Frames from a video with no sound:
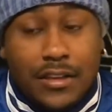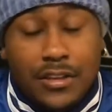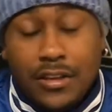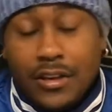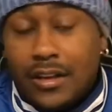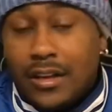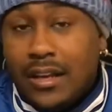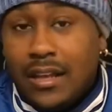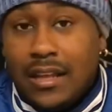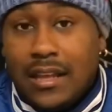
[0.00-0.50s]

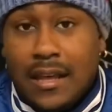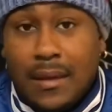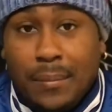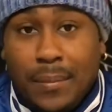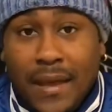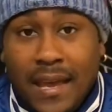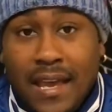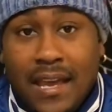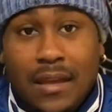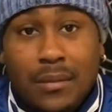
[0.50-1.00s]
You're going to get
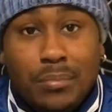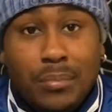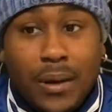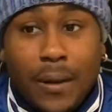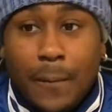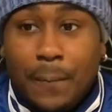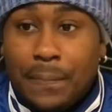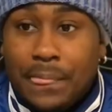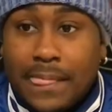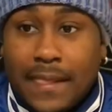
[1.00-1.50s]
paid,
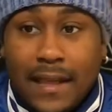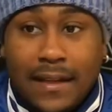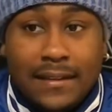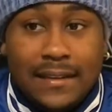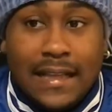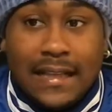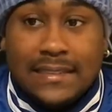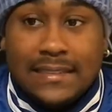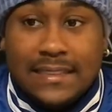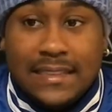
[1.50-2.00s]
but
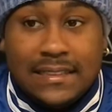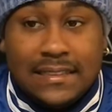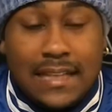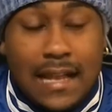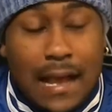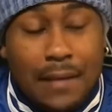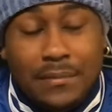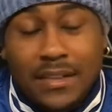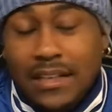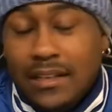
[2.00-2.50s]
that
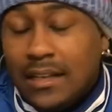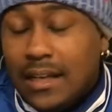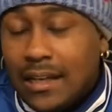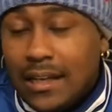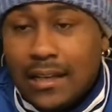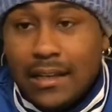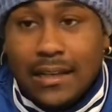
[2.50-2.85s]
system, I mean,